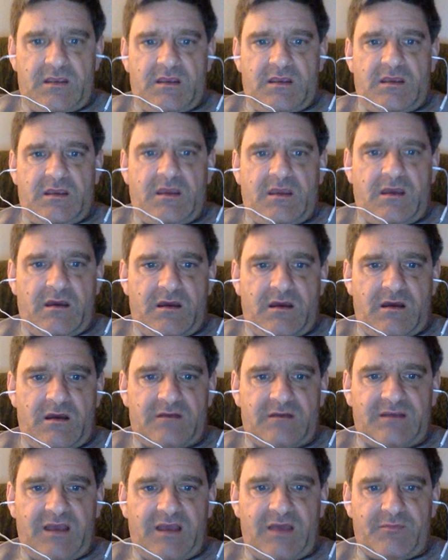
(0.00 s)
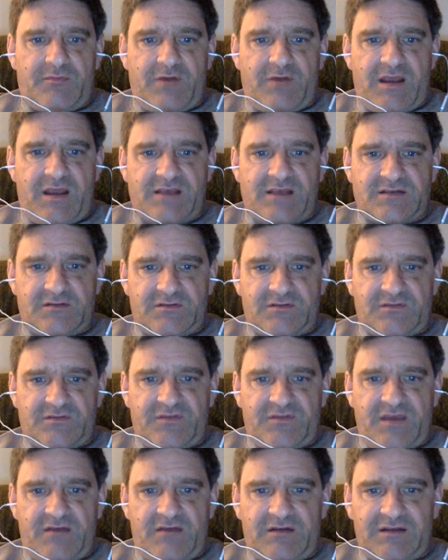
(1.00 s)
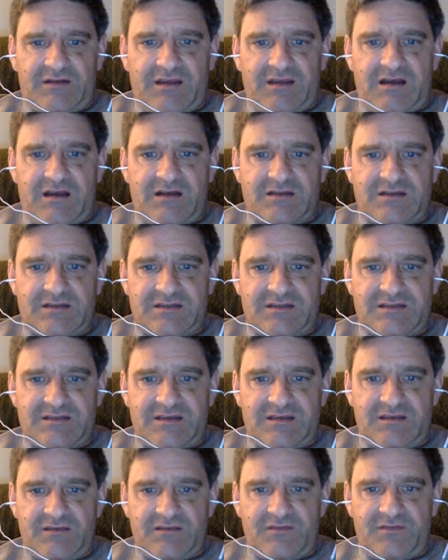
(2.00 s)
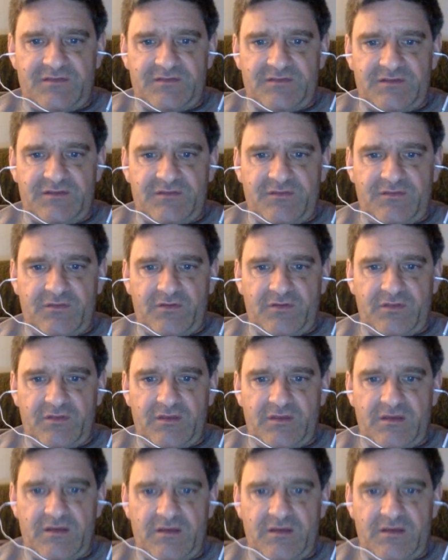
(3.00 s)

Todd Brasner was found unconscious on the 54th,